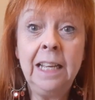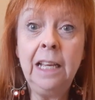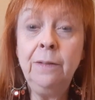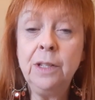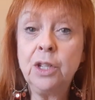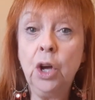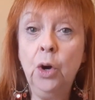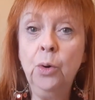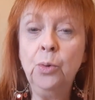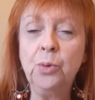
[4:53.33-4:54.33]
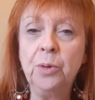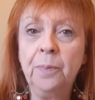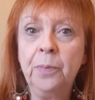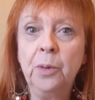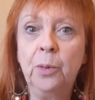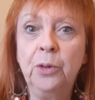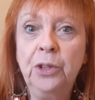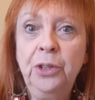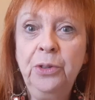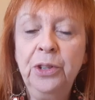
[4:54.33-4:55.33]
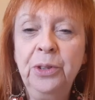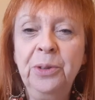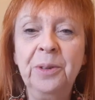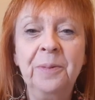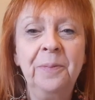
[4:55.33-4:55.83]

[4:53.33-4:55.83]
If it's cold, what do you do?